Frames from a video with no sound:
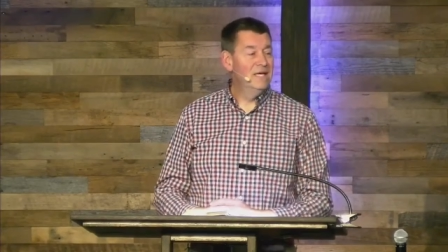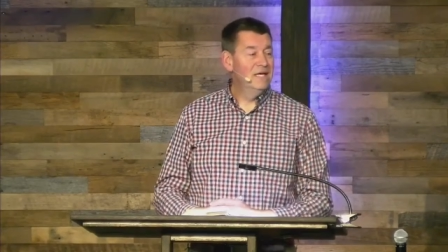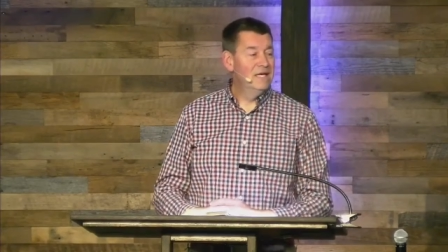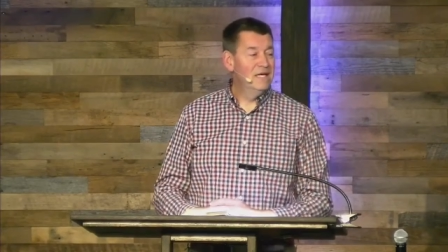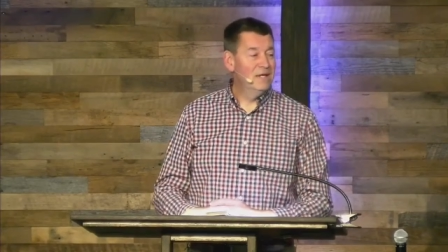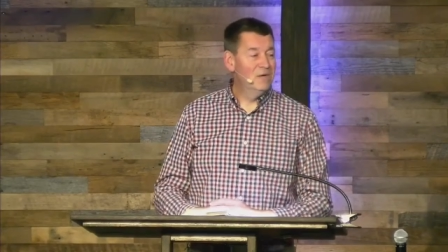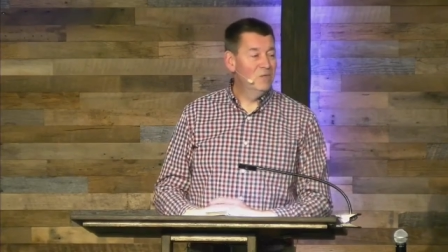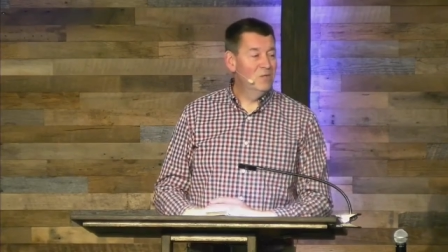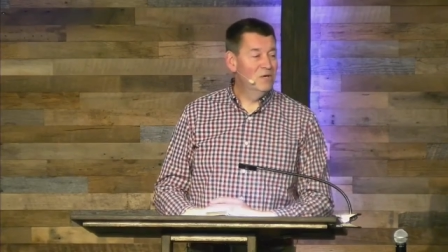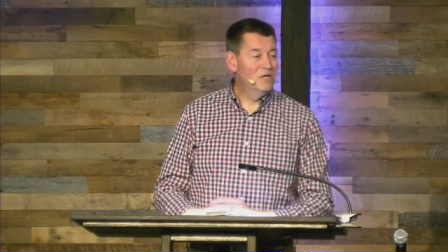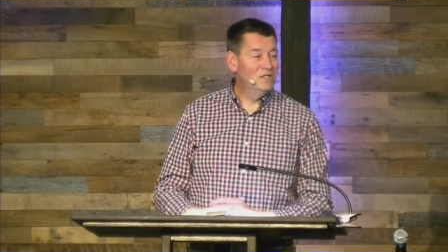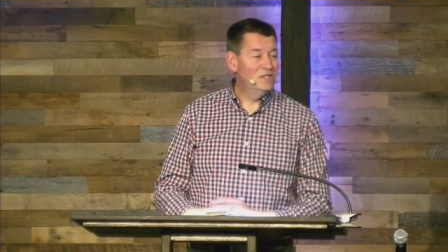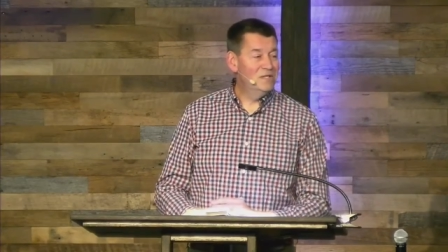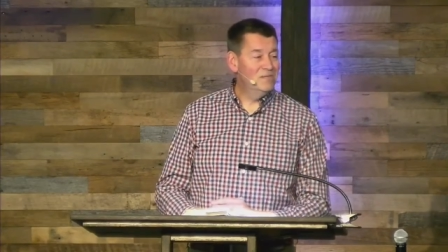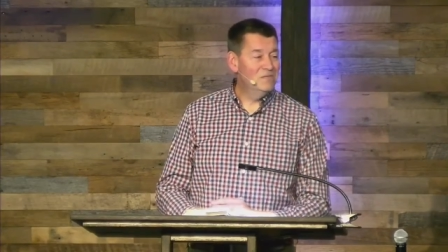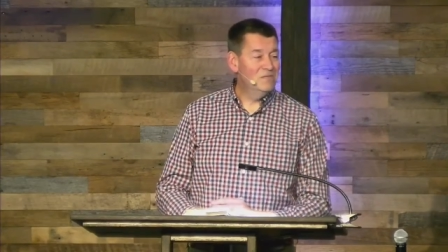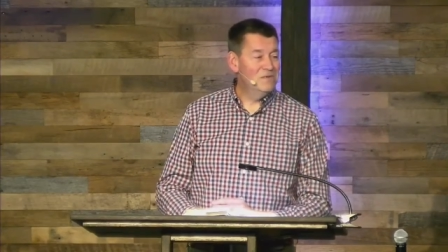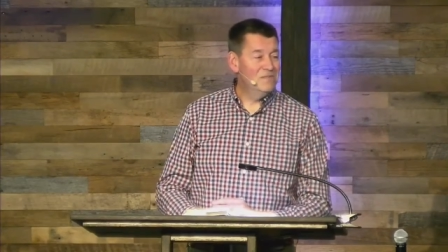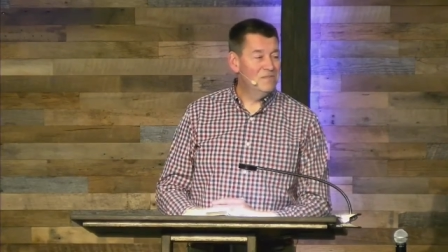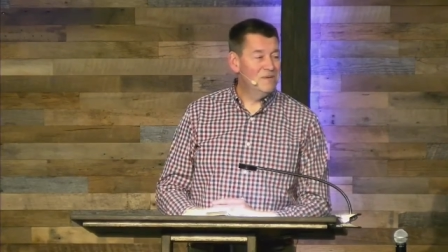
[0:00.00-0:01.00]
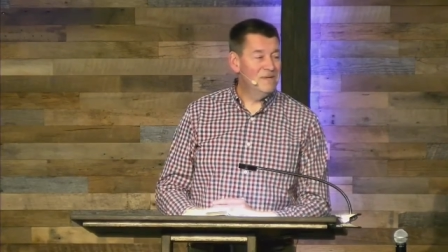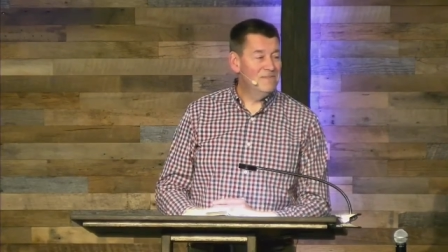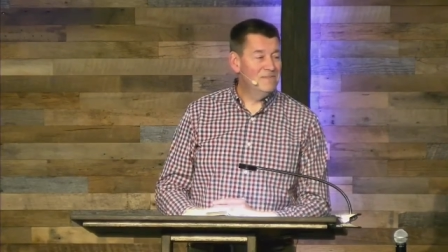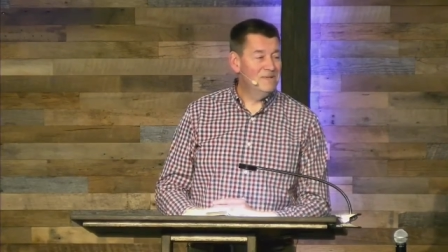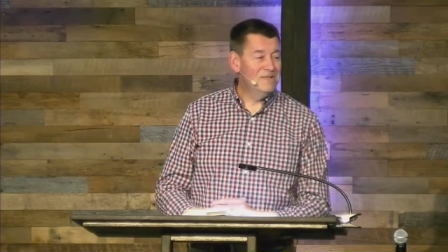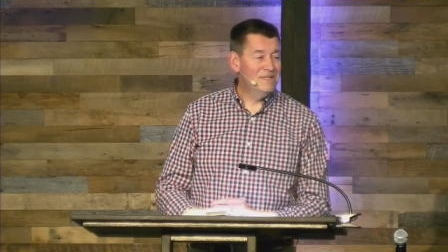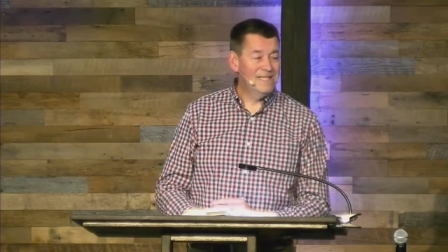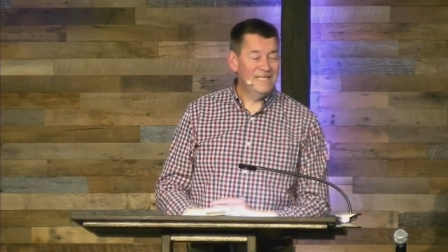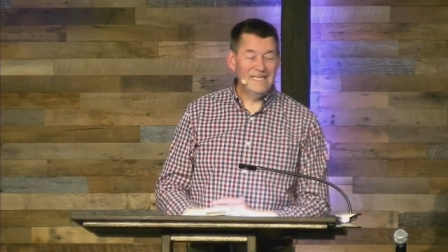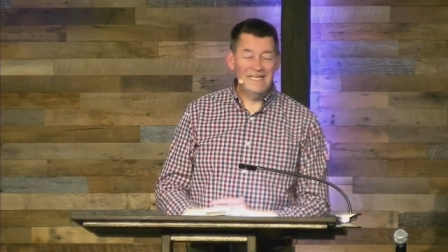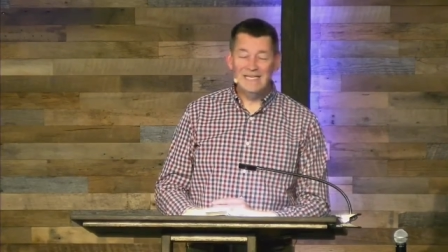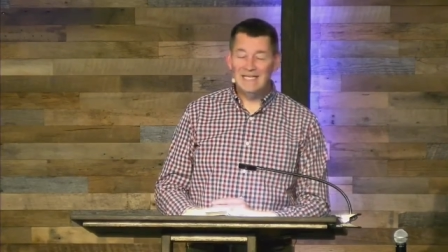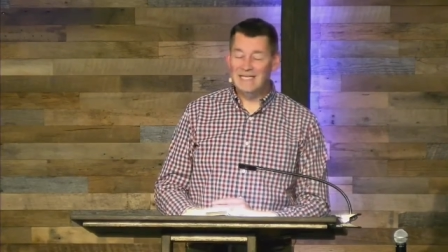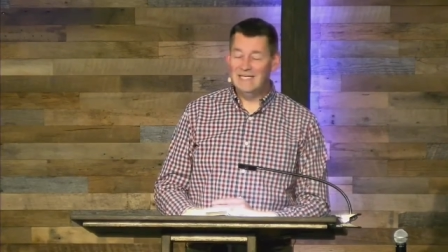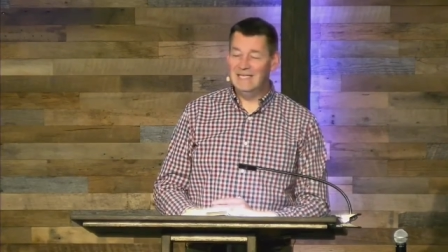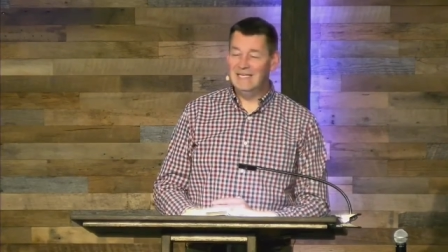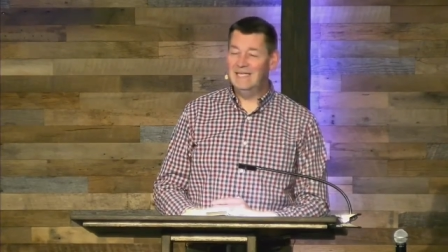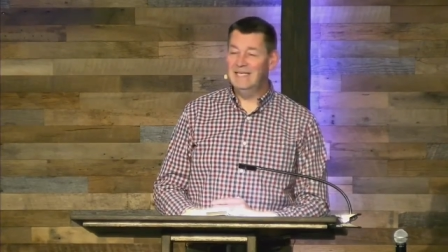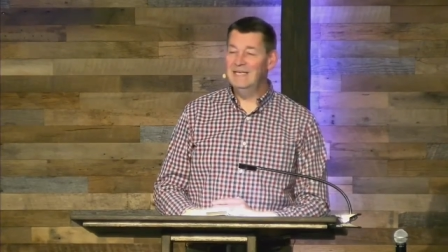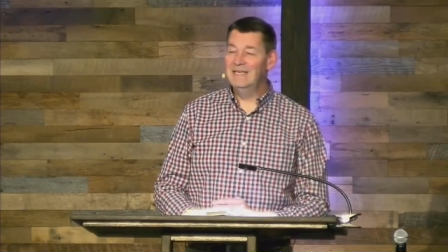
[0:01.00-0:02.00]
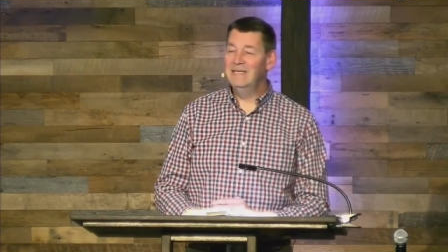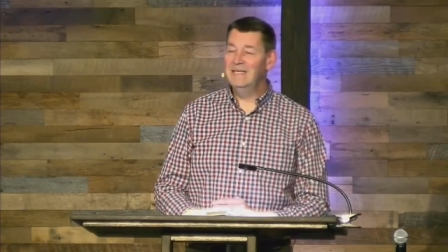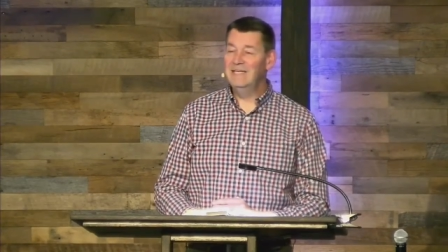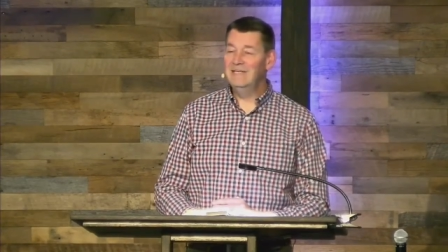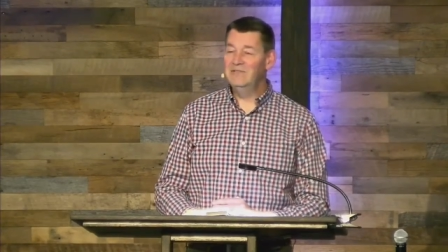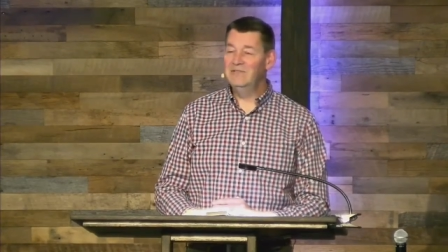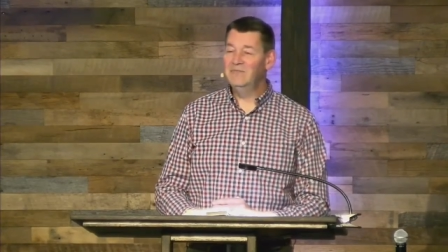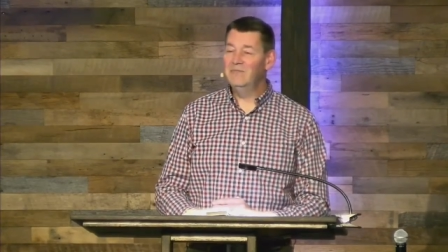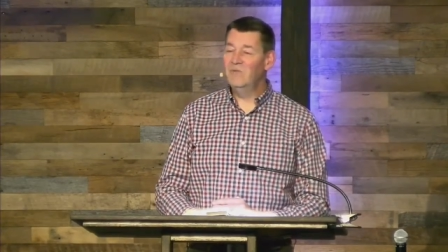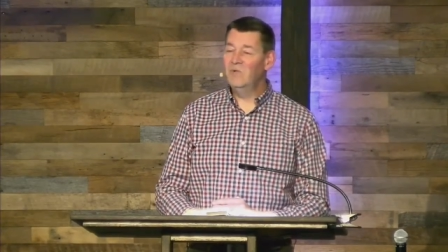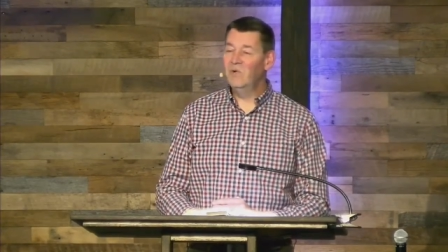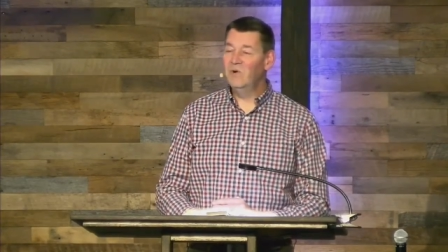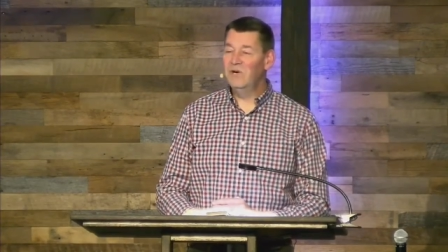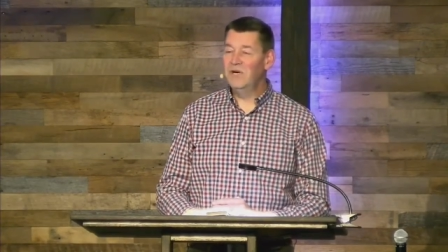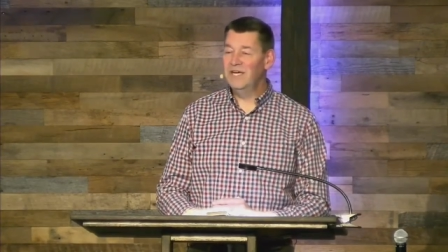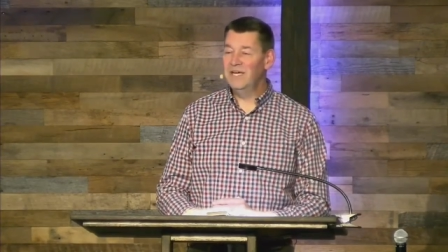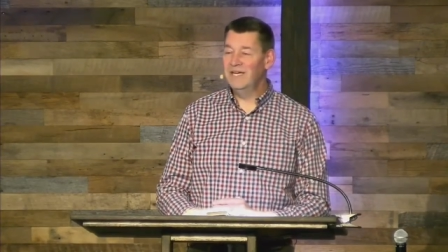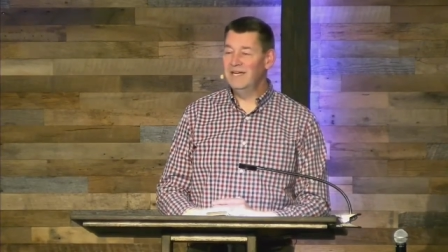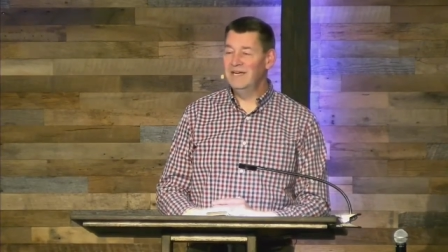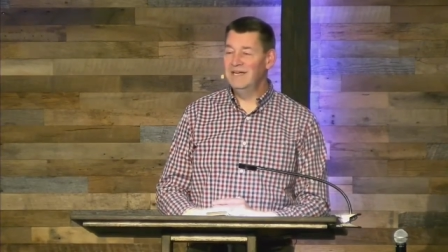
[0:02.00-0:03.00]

in worship with people again, and he's mourning.